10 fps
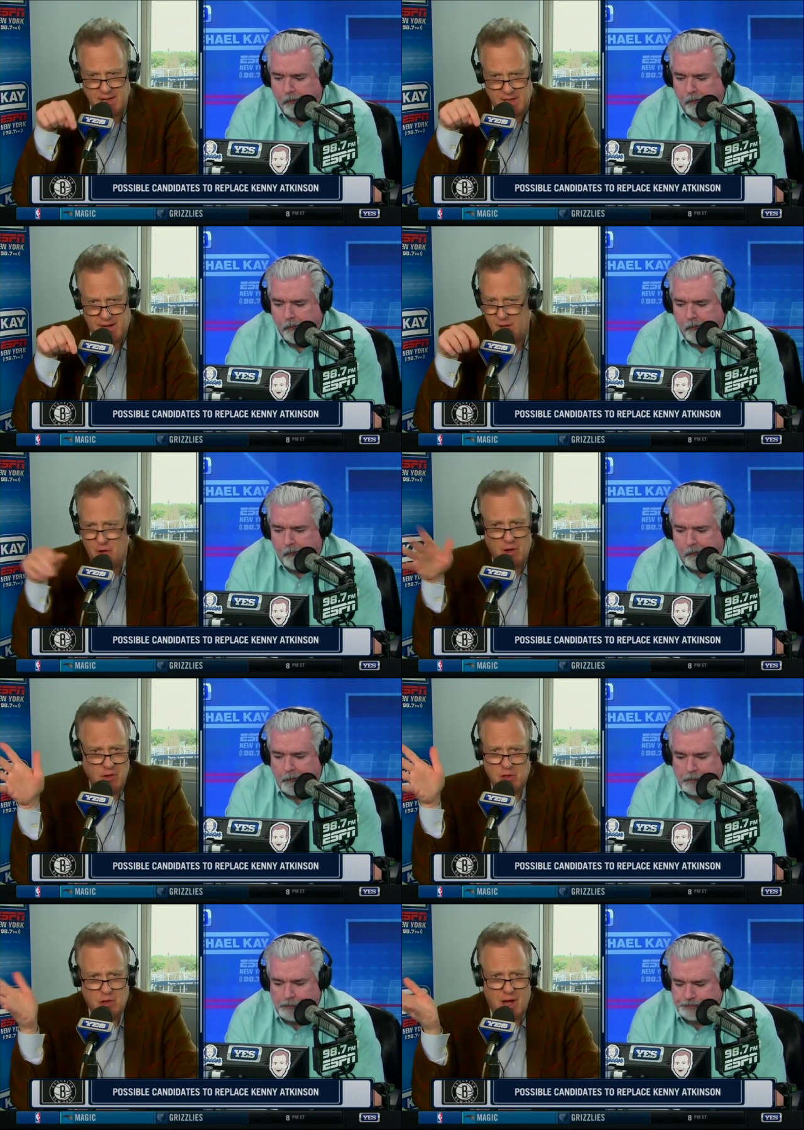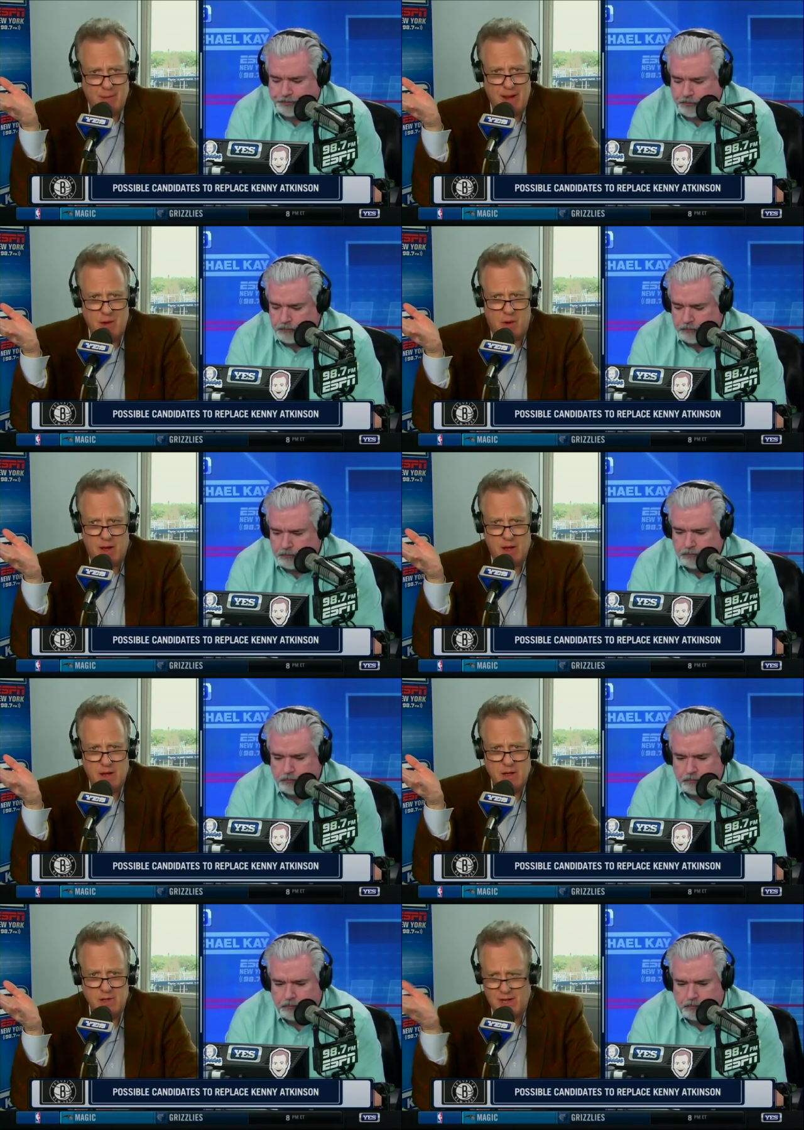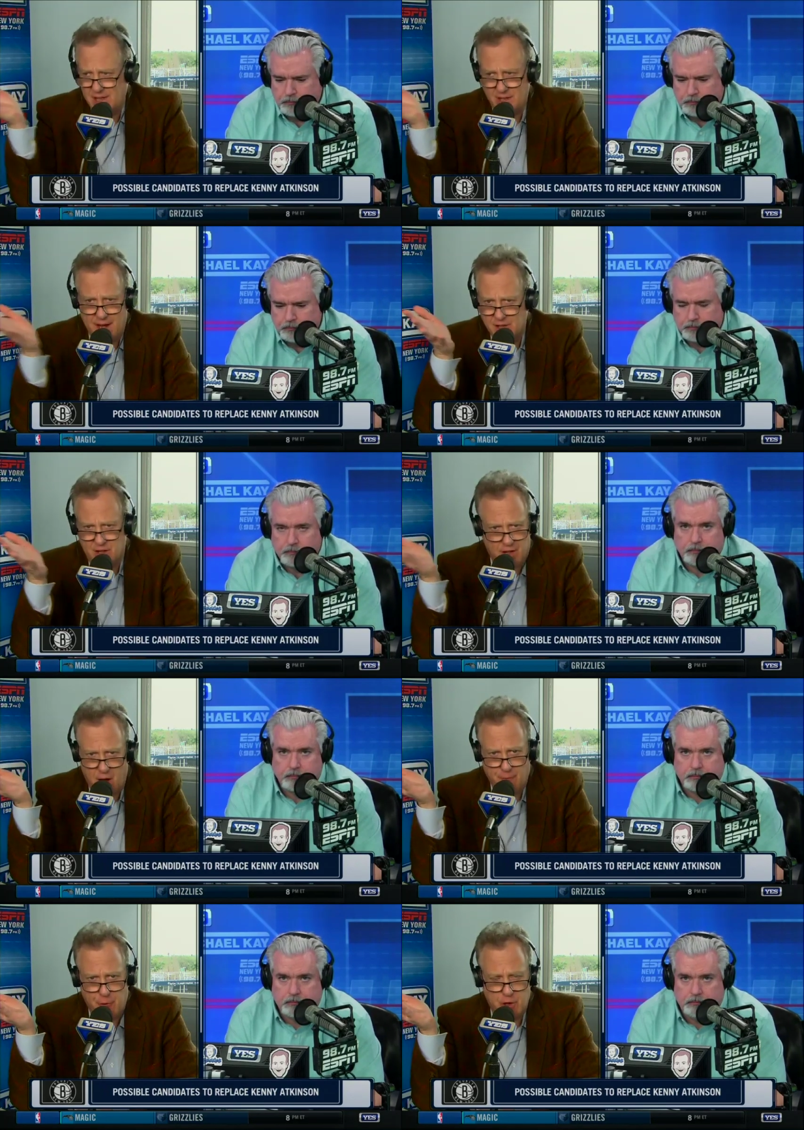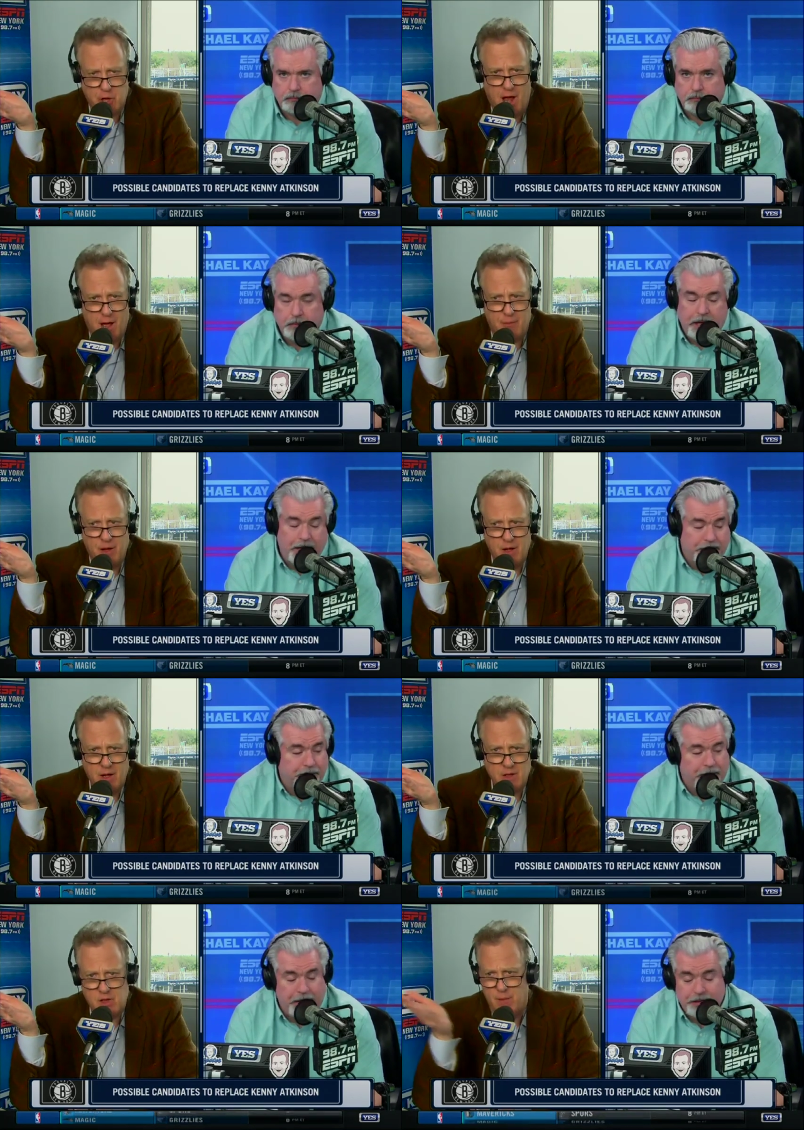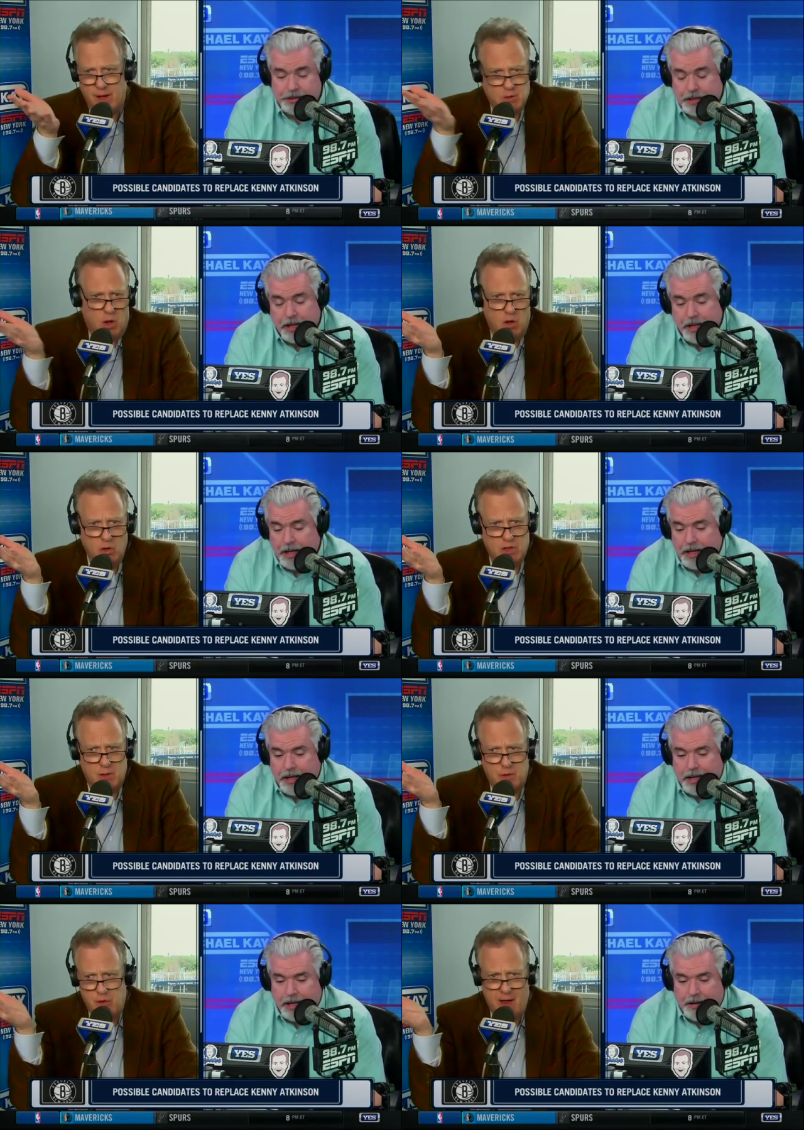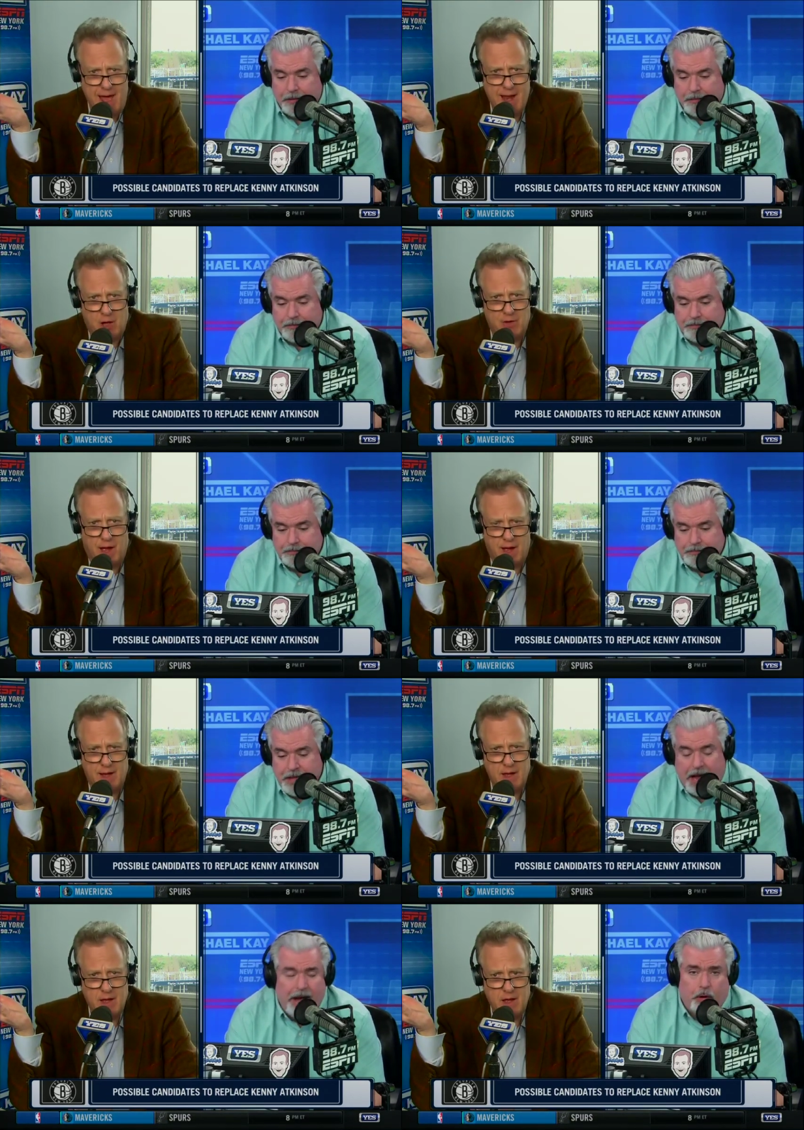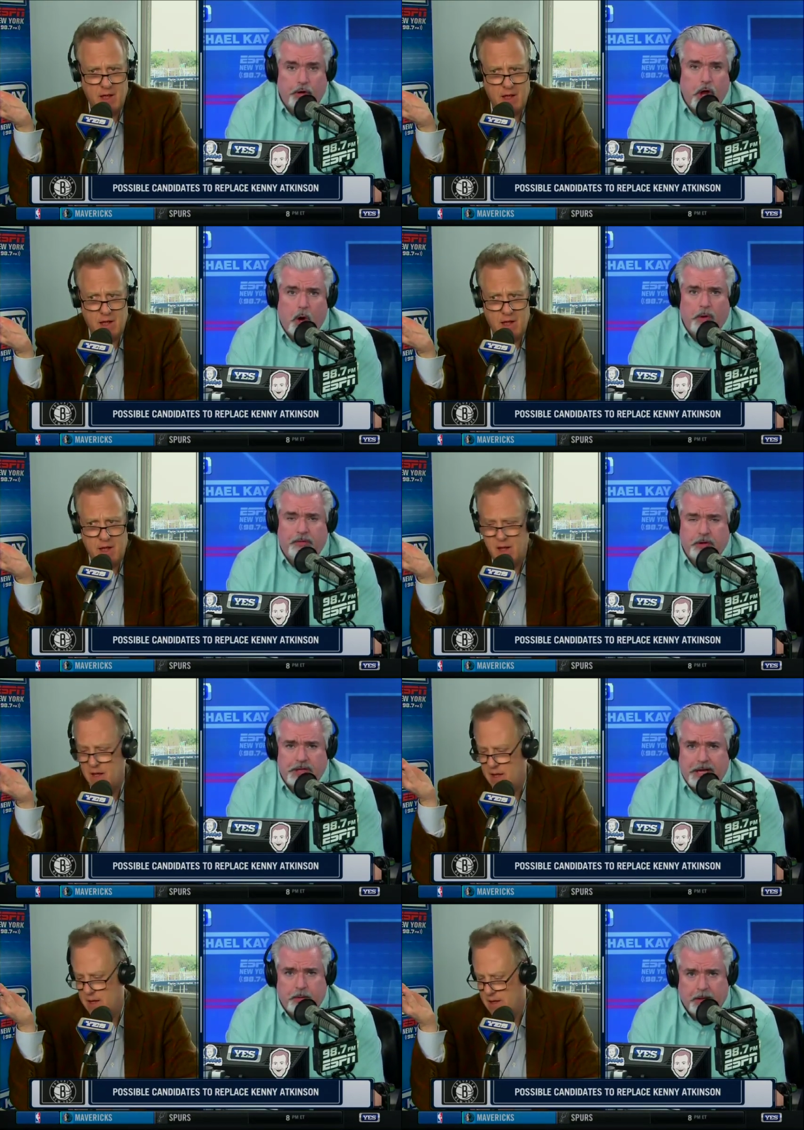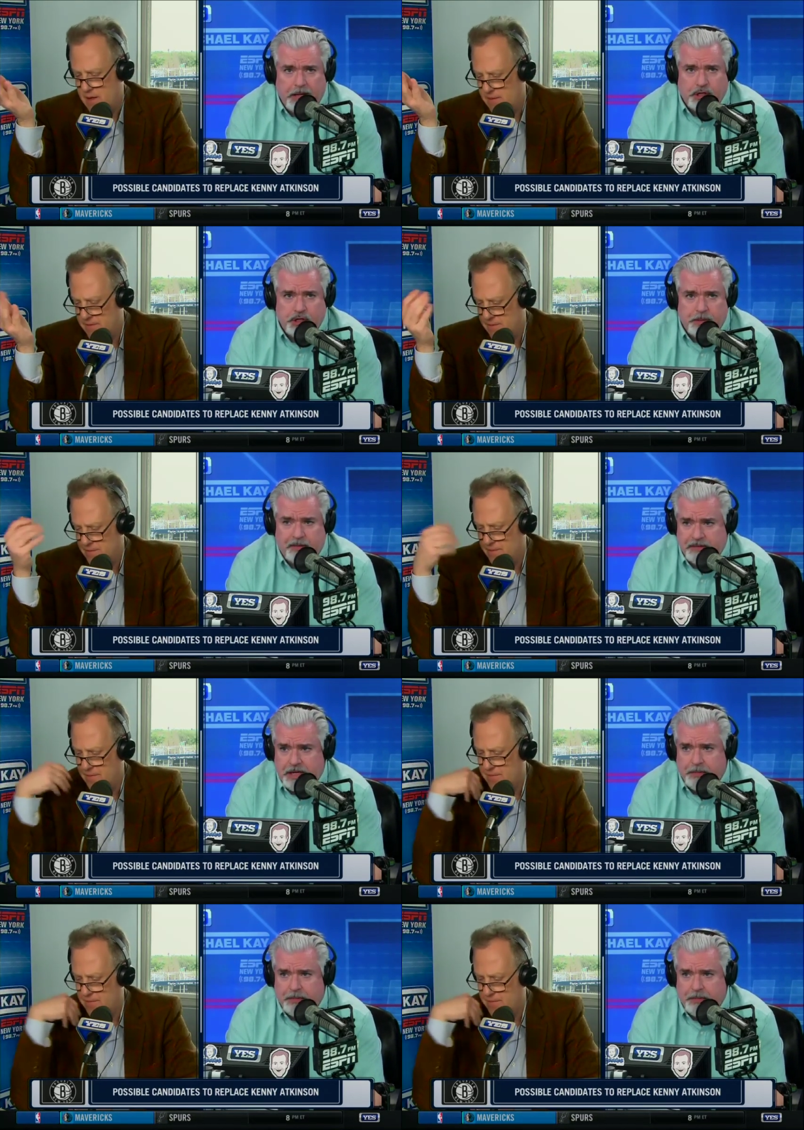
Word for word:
Speaker 1: Jason Kidd, you're going to lose your job anyway. Jason Kidd's going to come for your job. Yeah, it's a, it so you might as well lose it with your head held high. Now,
Speaker 2: I don't know if there's any relationship. Has